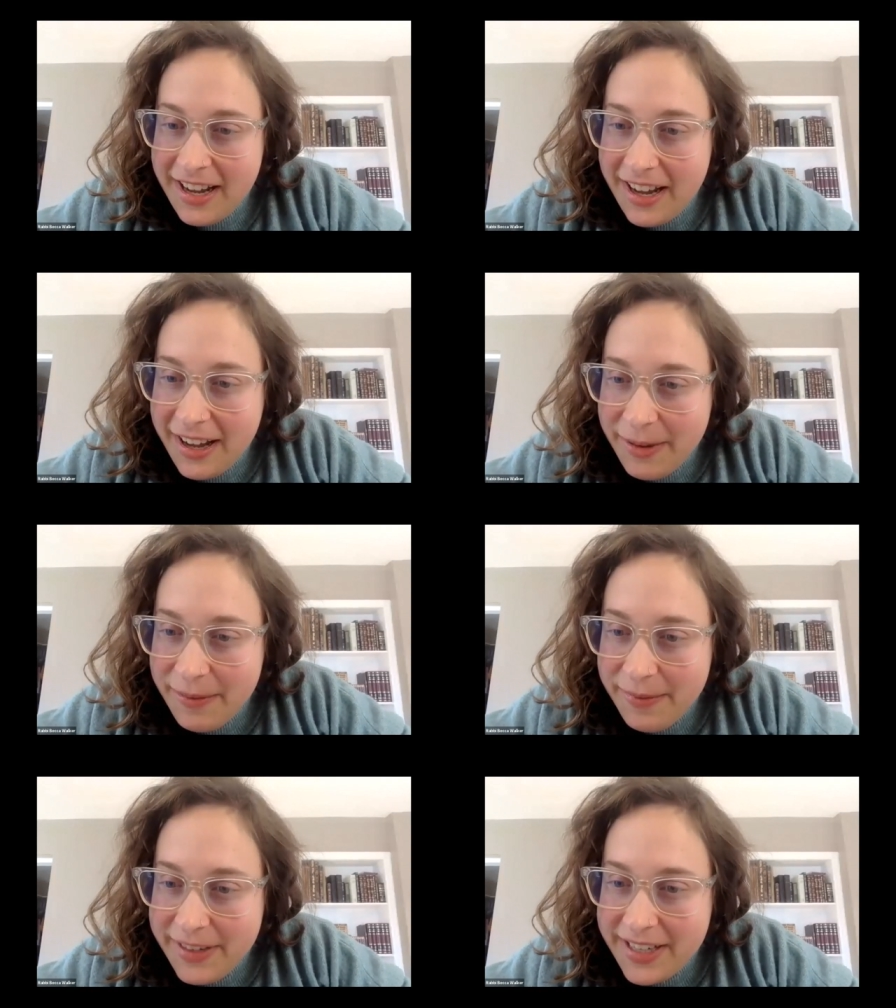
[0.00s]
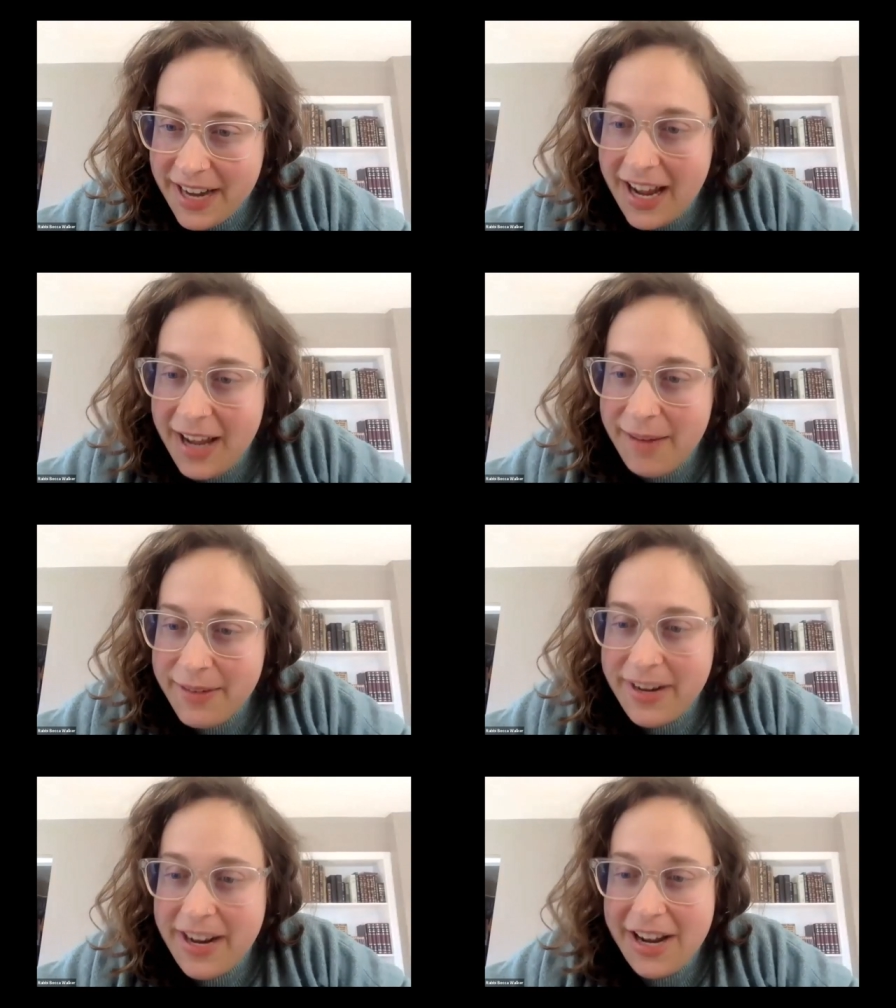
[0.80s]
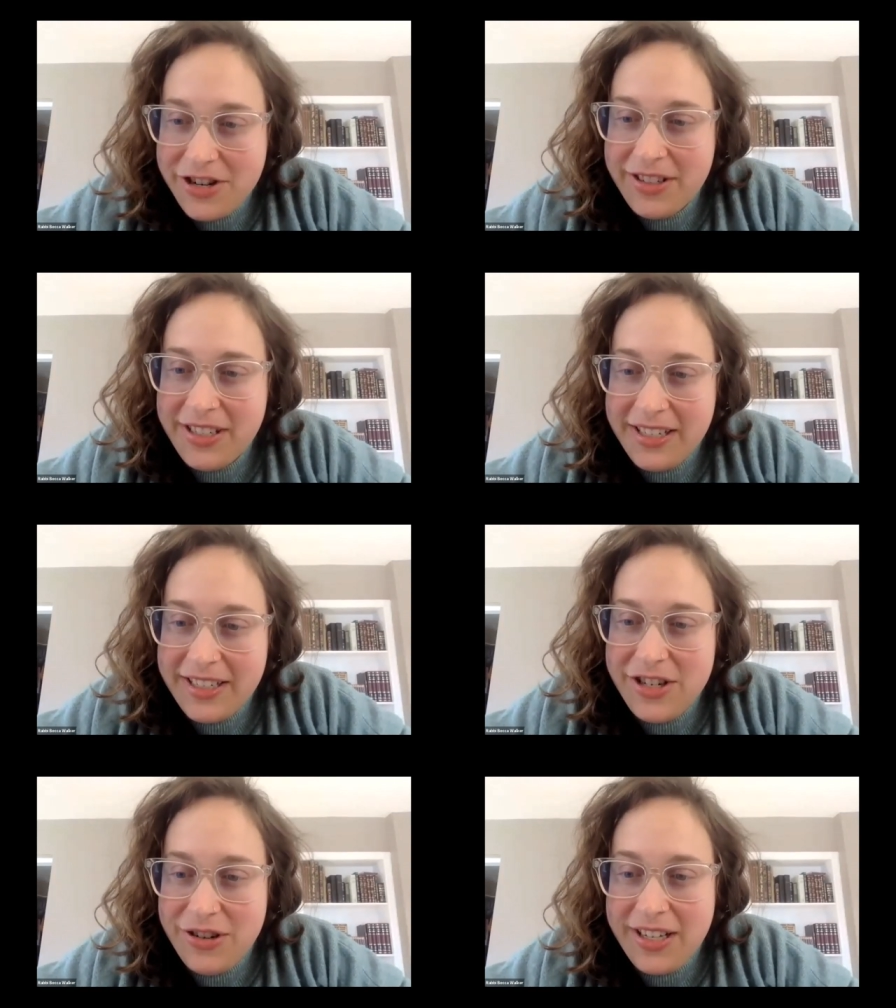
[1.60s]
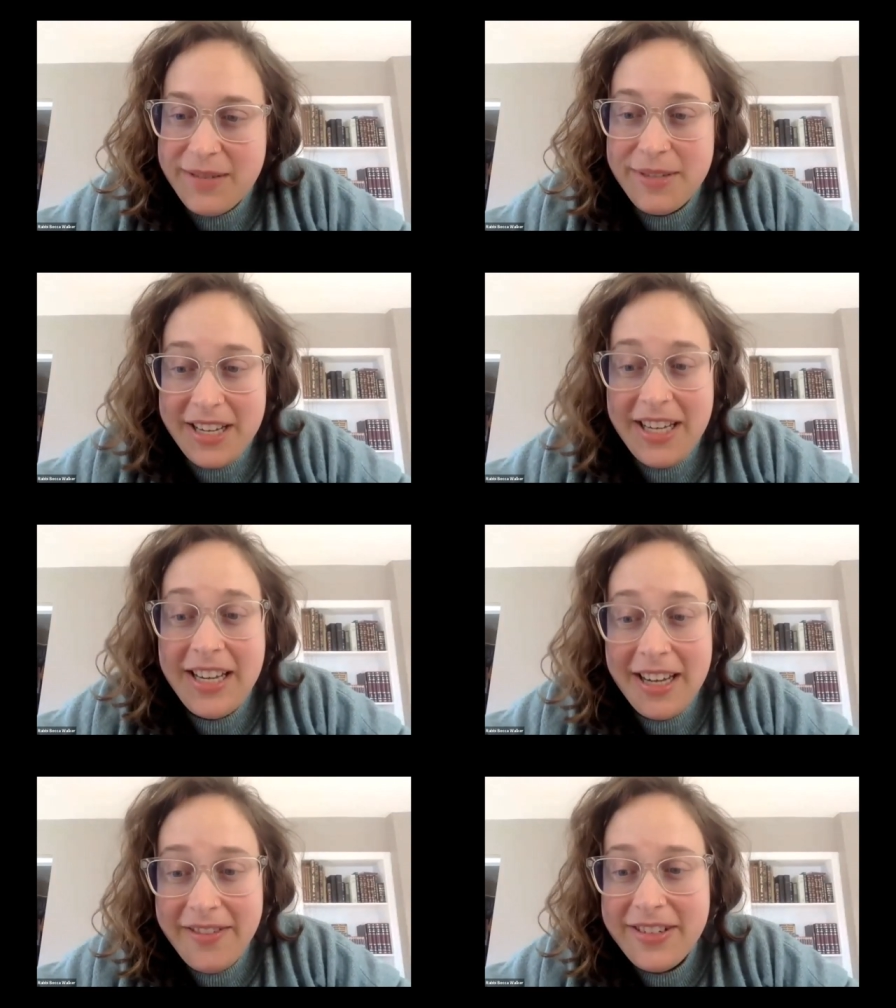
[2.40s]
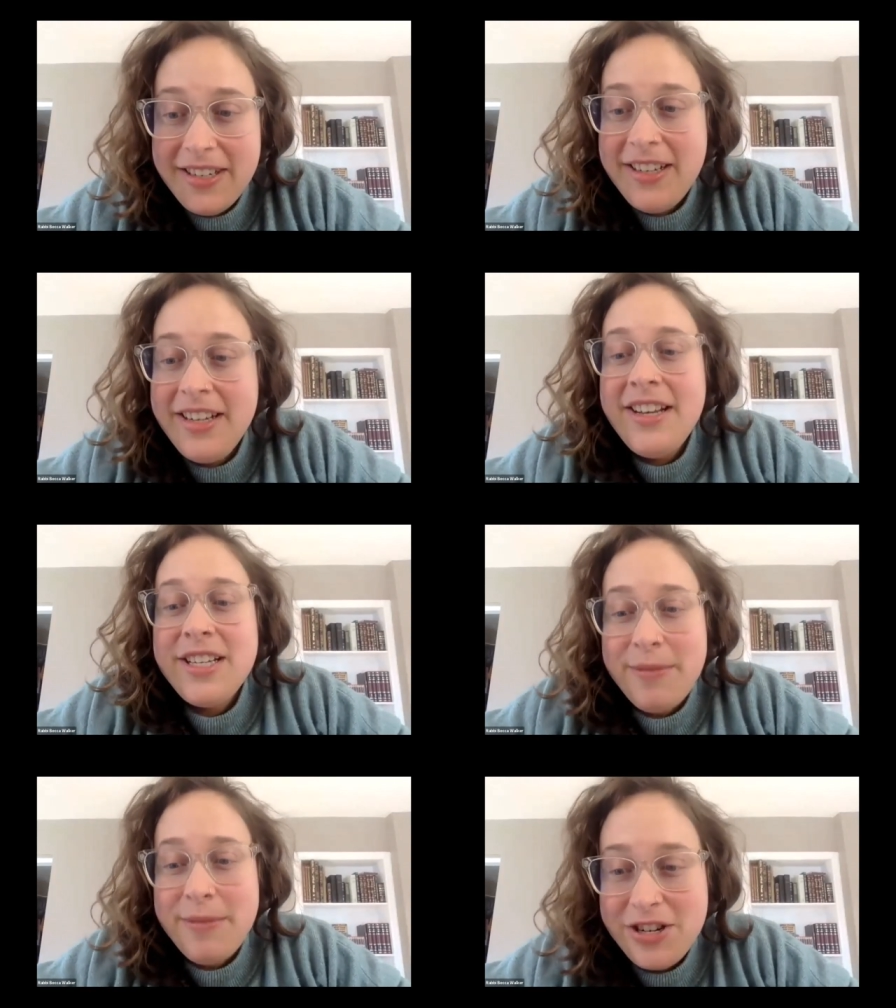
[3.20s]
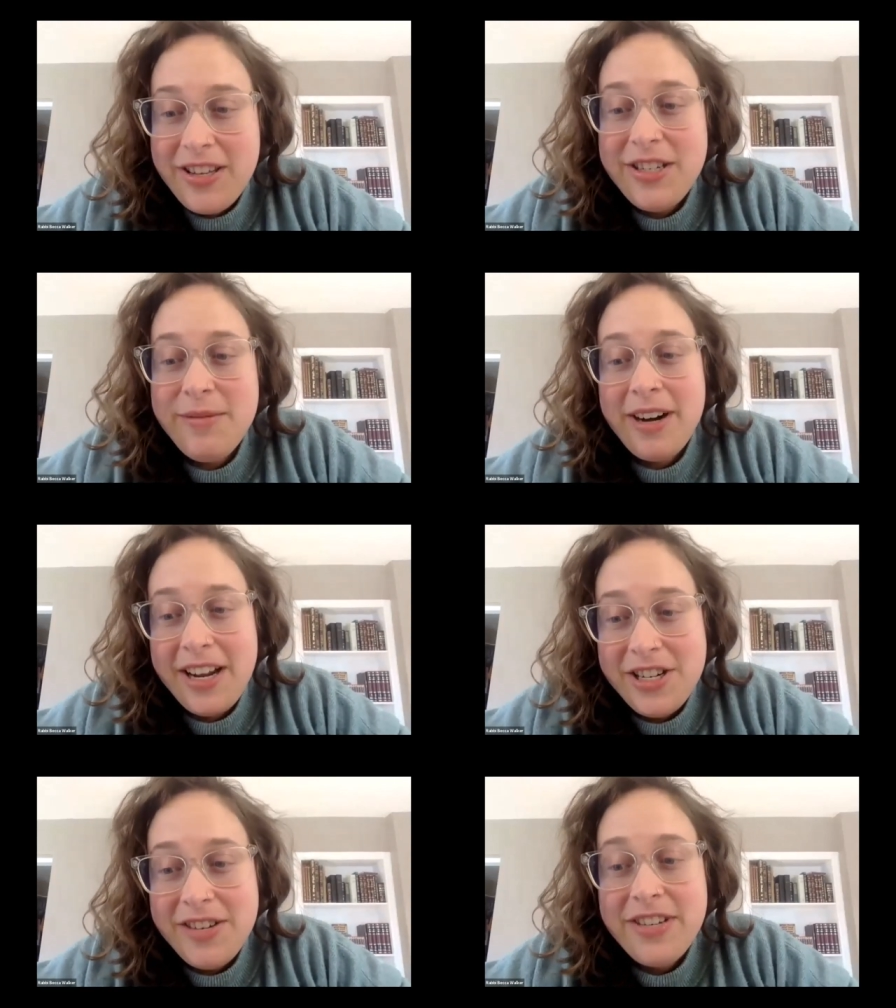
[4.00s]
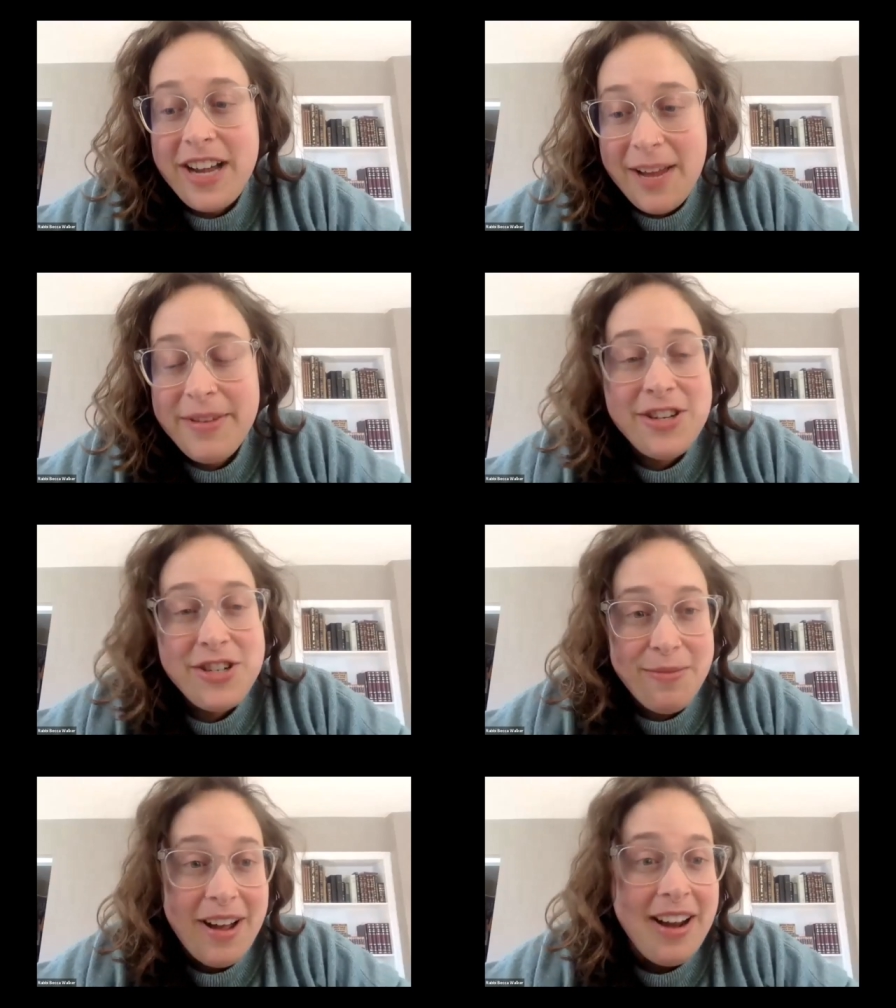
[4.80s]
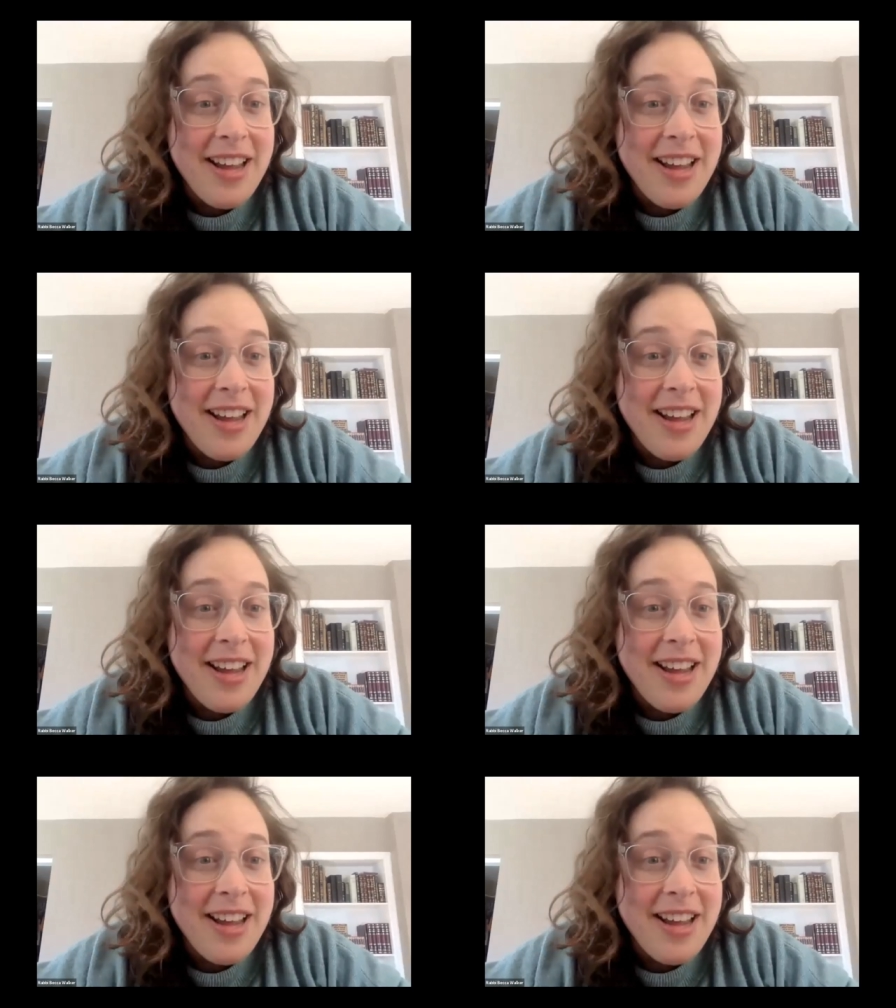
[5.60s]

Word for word: Um, time is what Heschel sees as Judaism's key gift, especially the demarcation of time that is Shabbat.